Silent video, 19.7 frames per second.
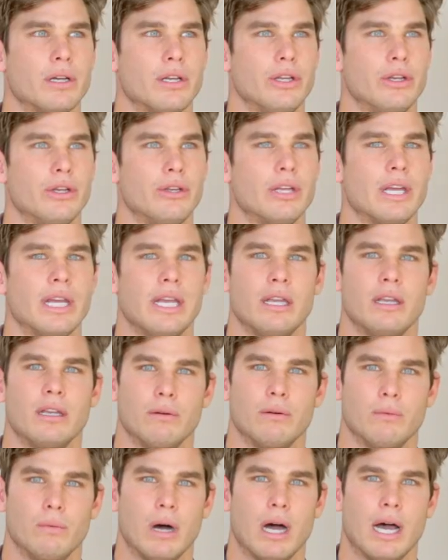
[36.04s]
a unique
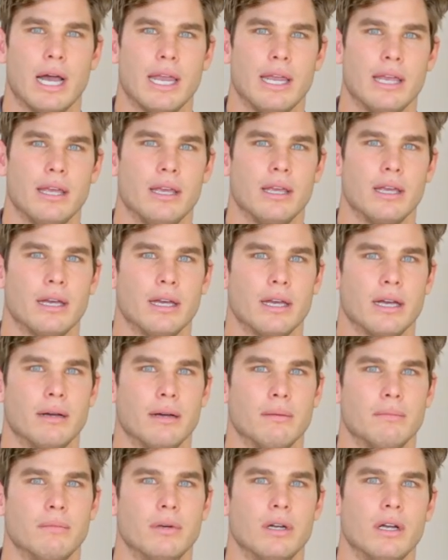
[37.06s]
way
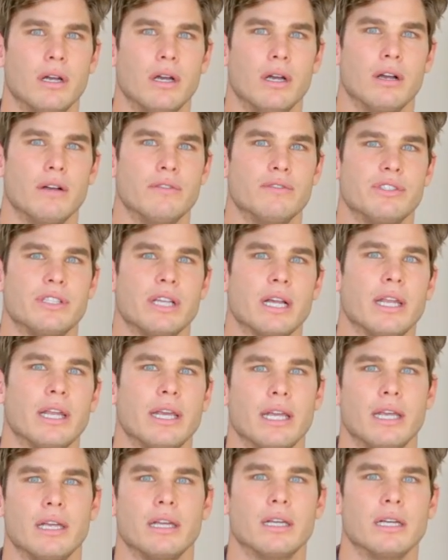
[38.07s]
of
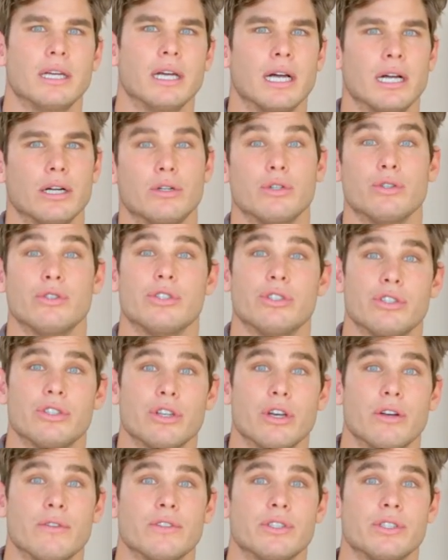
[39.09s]
selling goods and
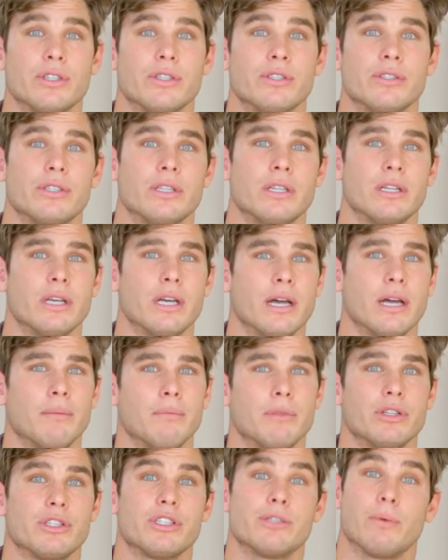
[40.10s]
services
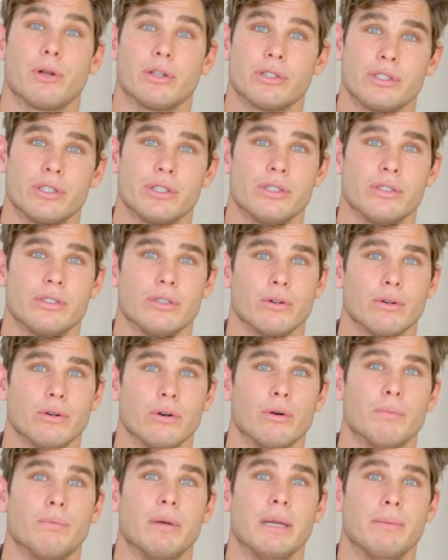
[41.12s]
that sponsors
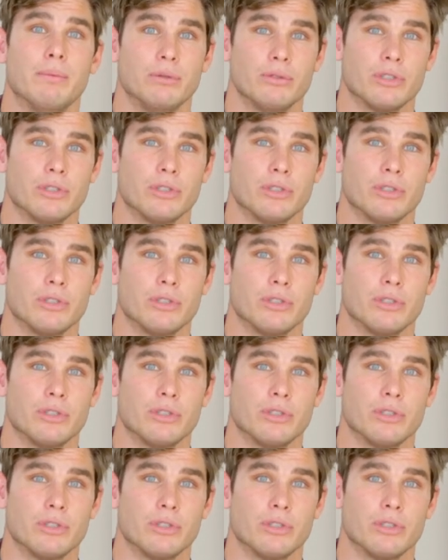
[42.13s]
or people